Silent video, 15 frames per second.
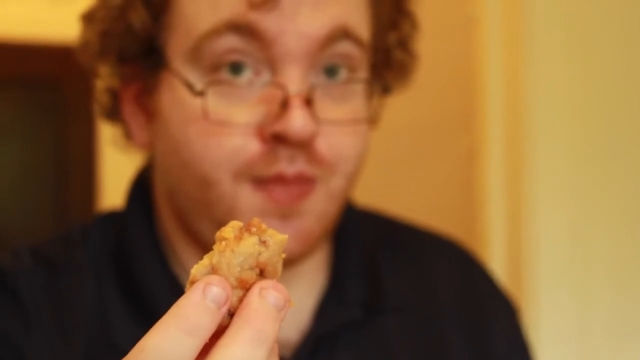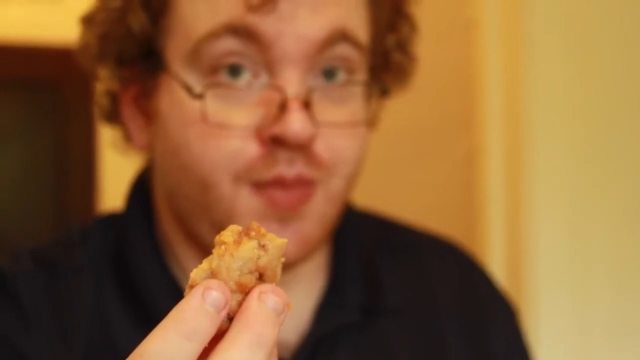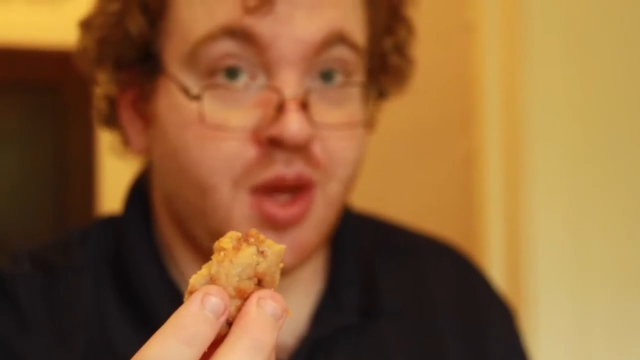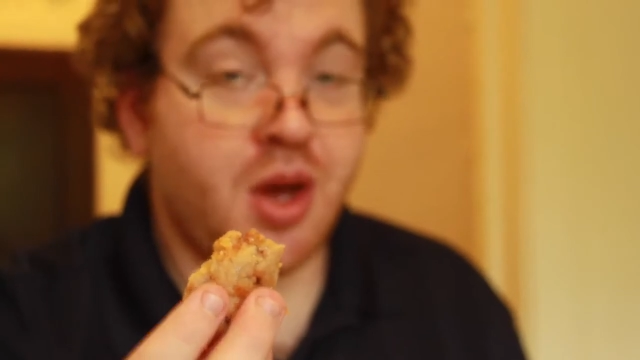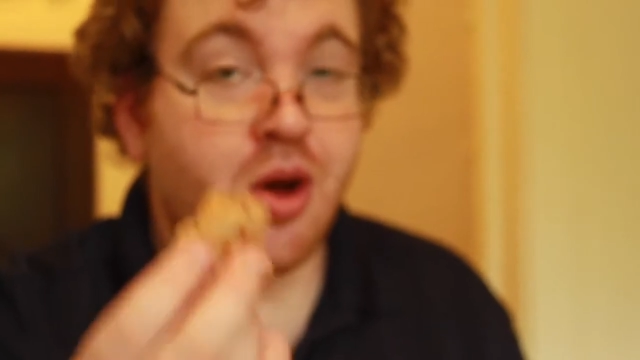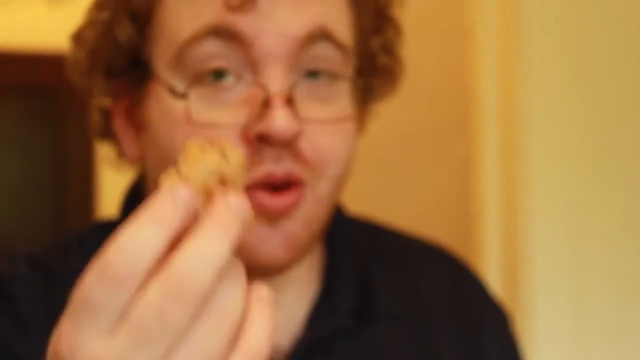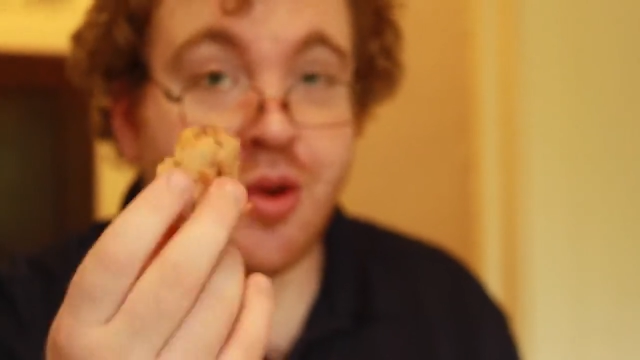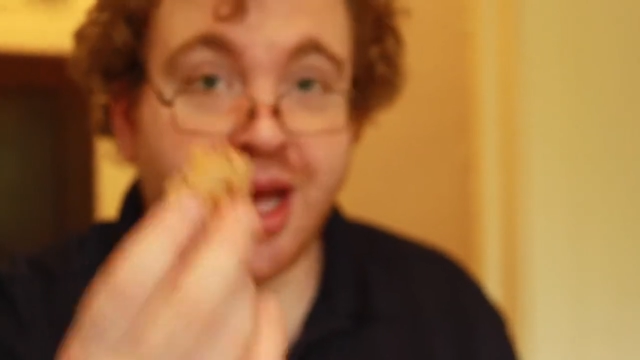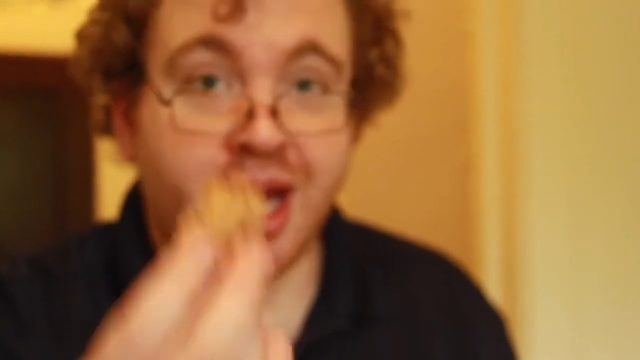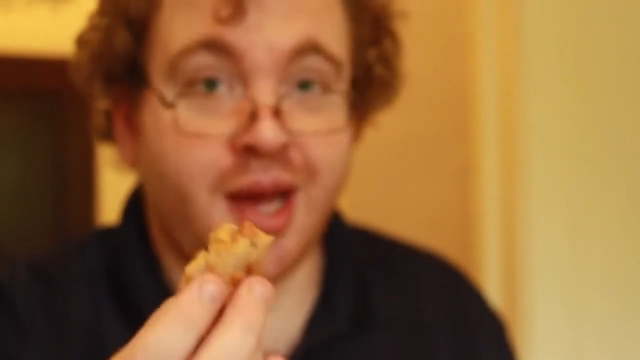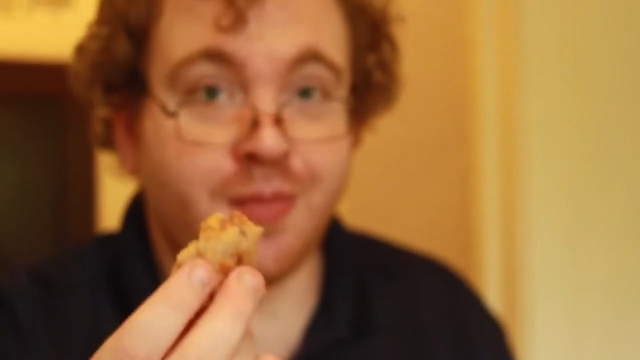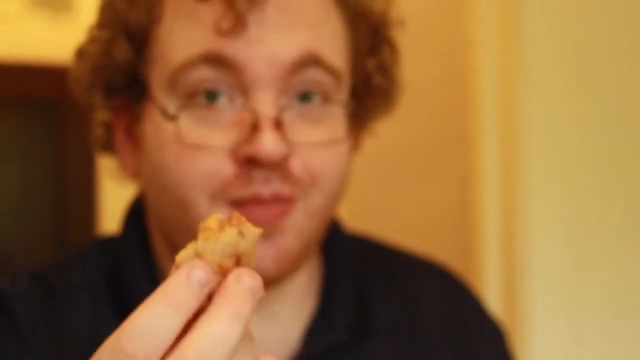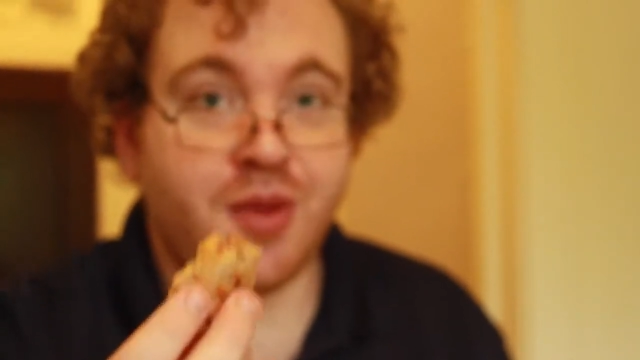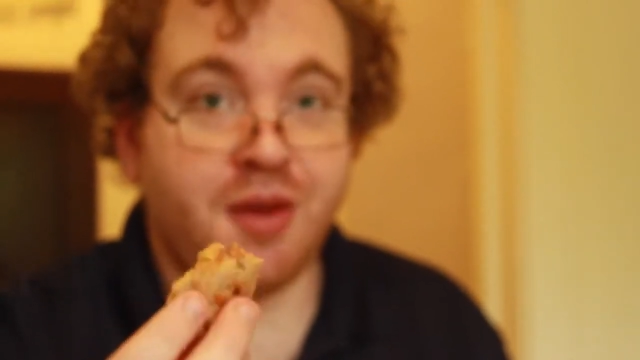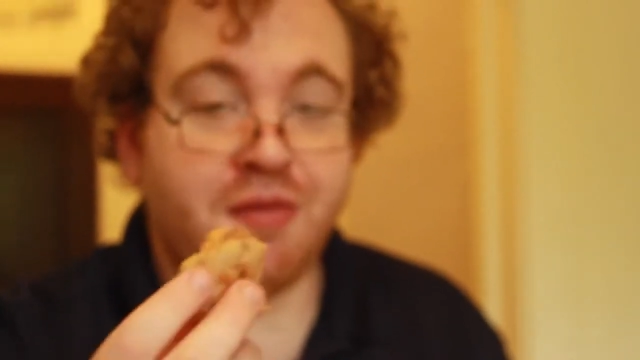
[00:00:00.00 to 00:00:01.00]

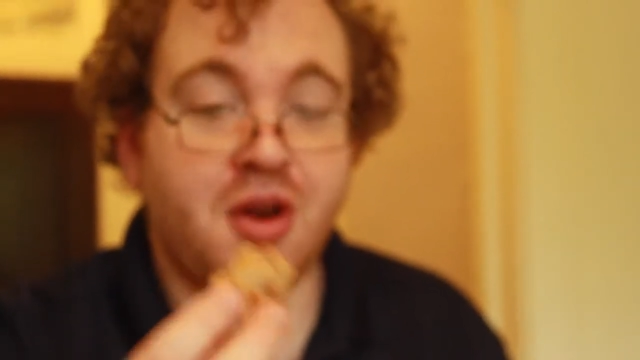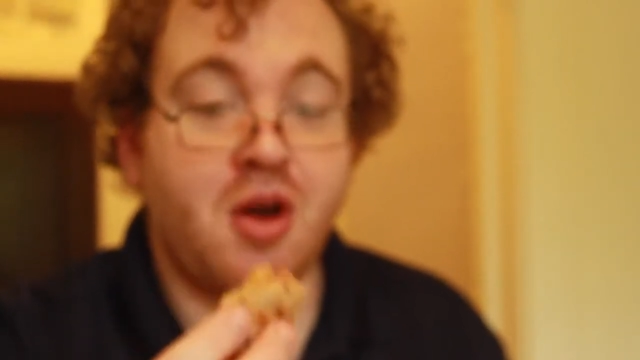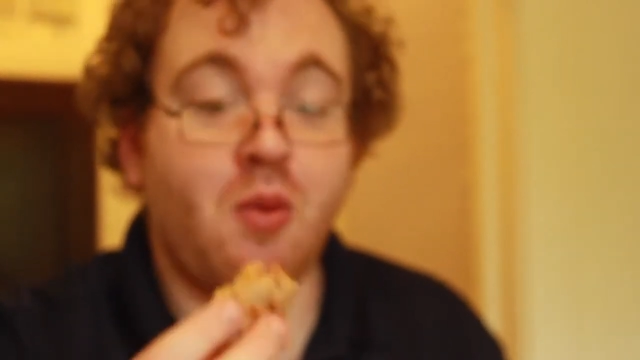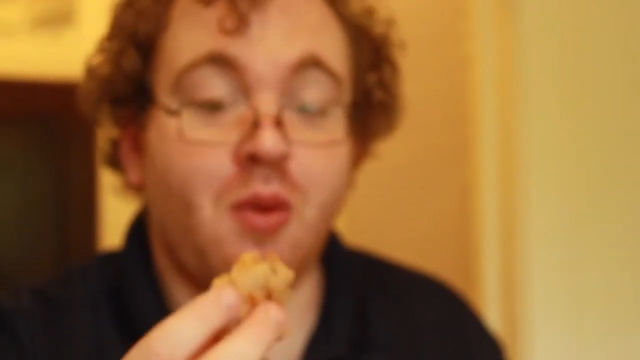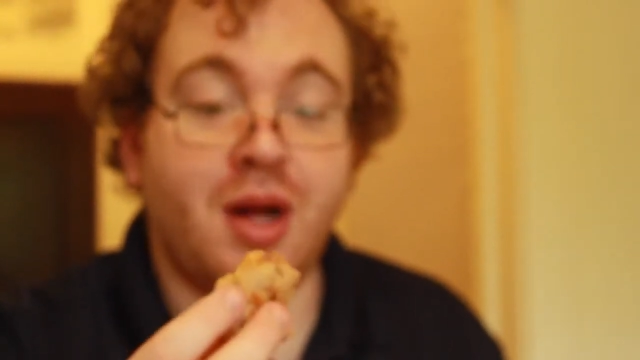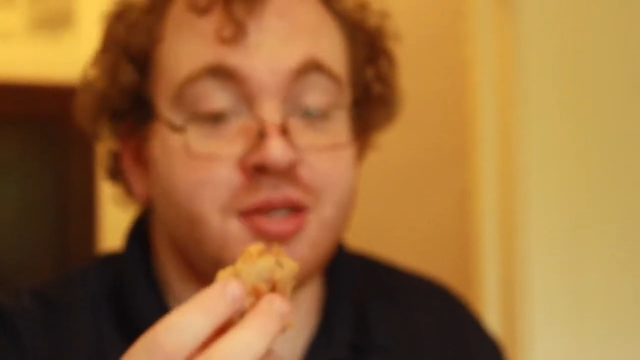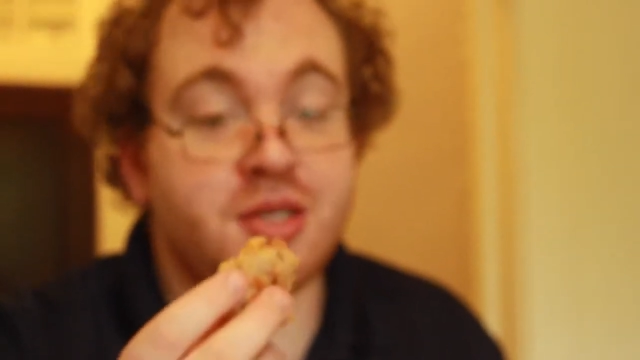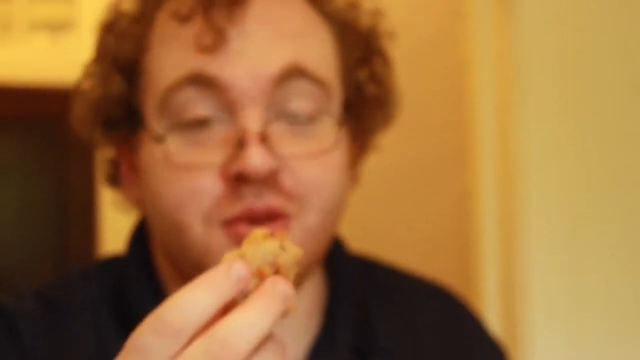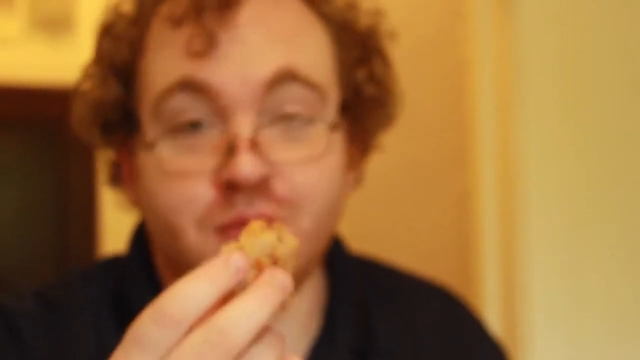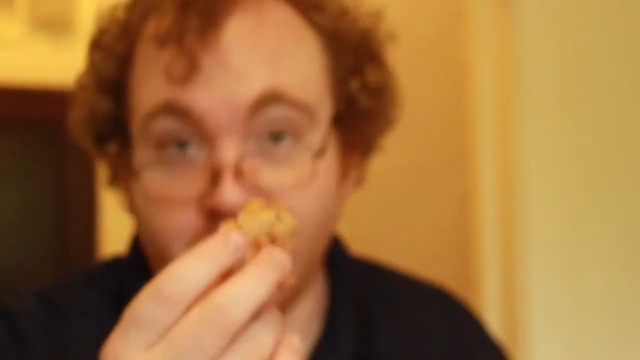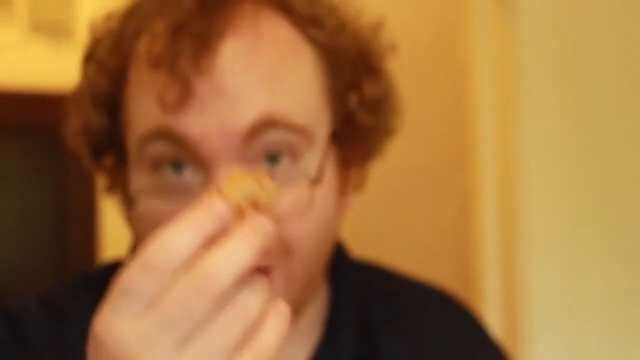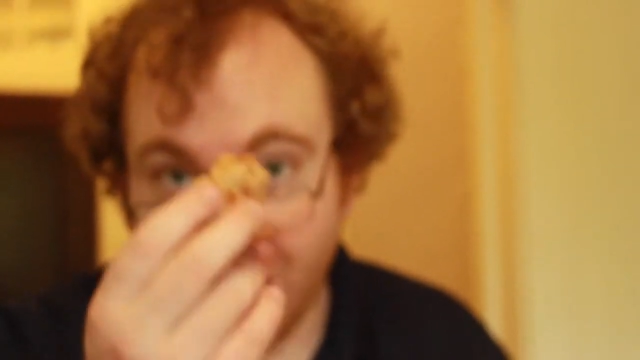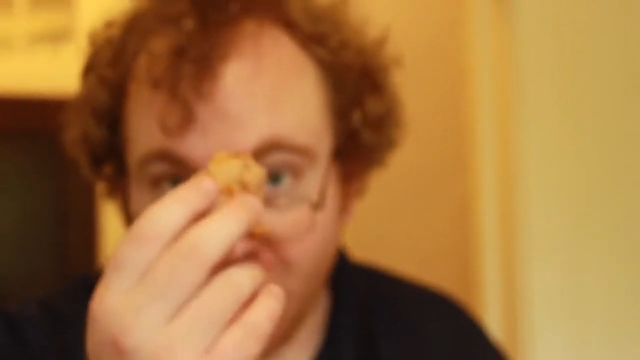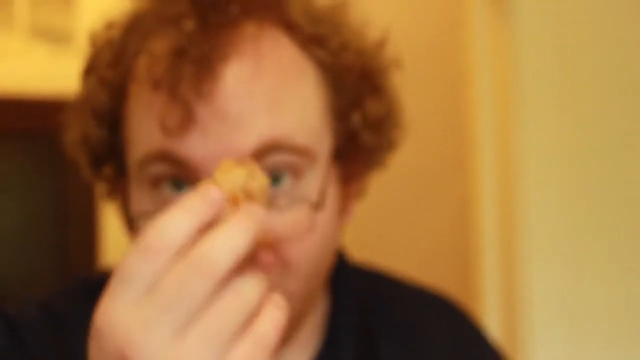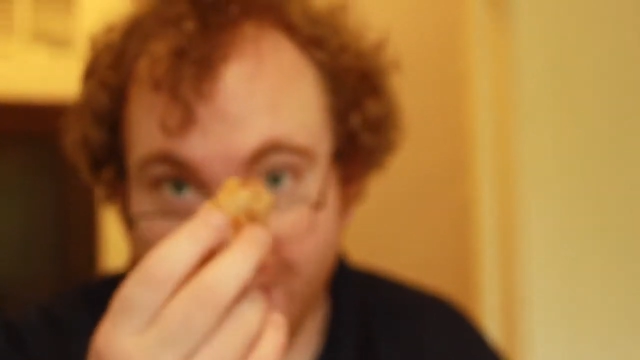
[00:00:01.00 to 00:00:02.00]
Okay, if you don't want to,
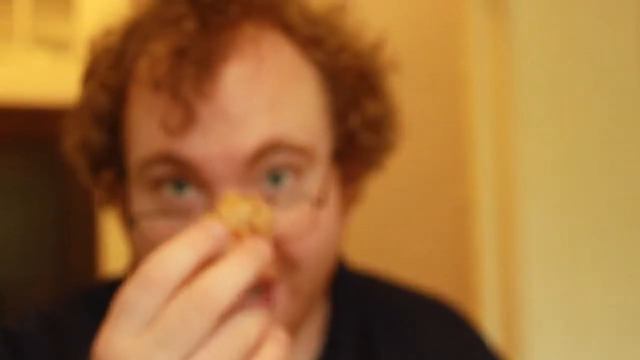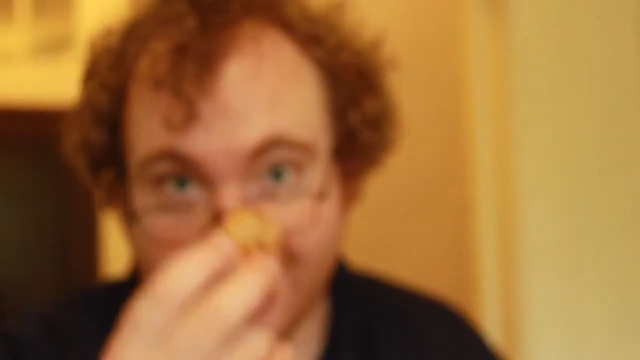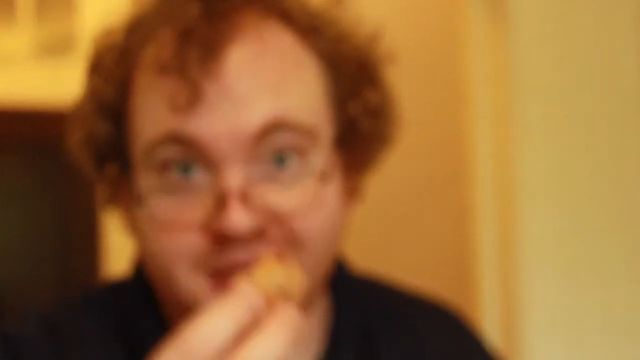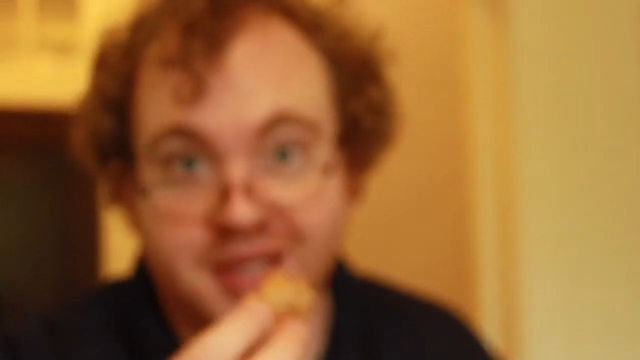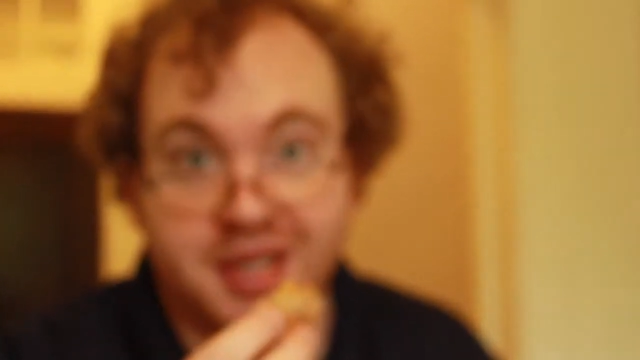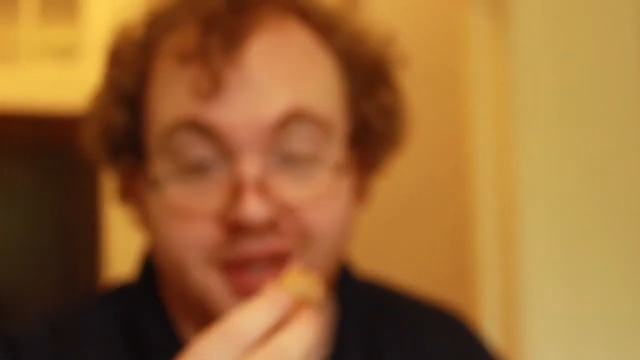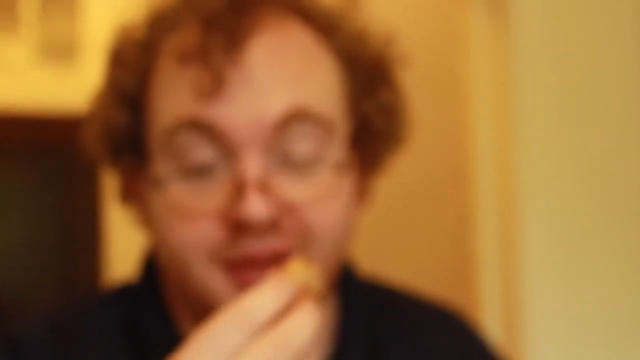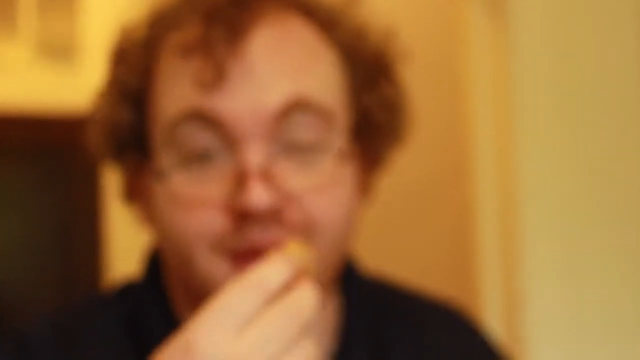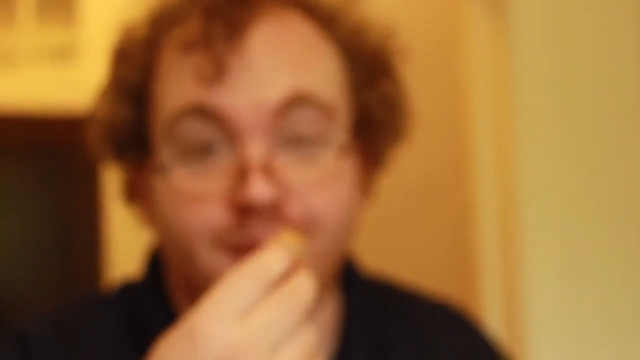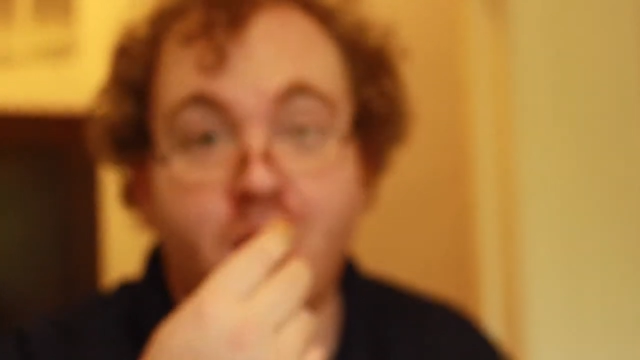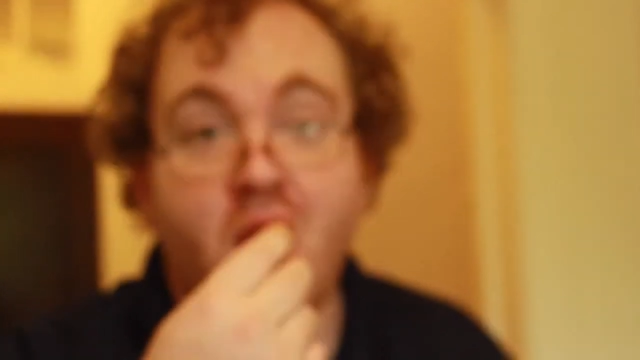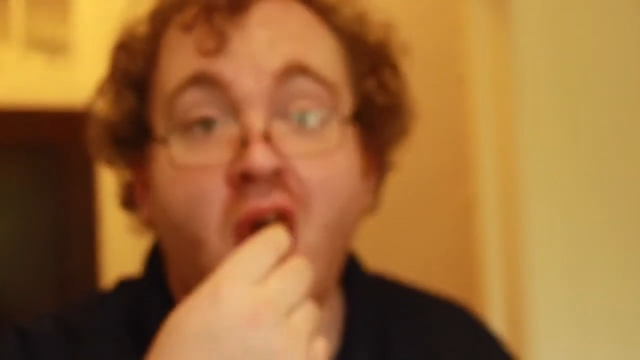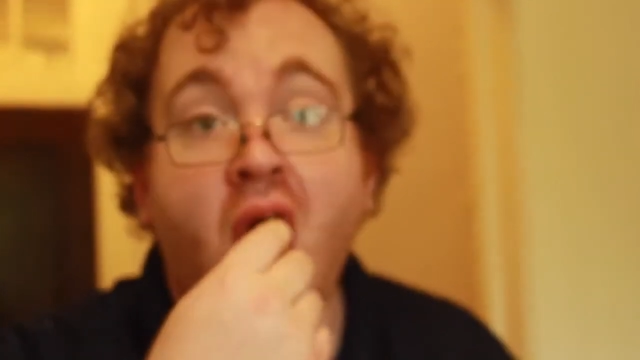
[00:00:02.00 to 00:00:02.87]
I'll go back to eating them.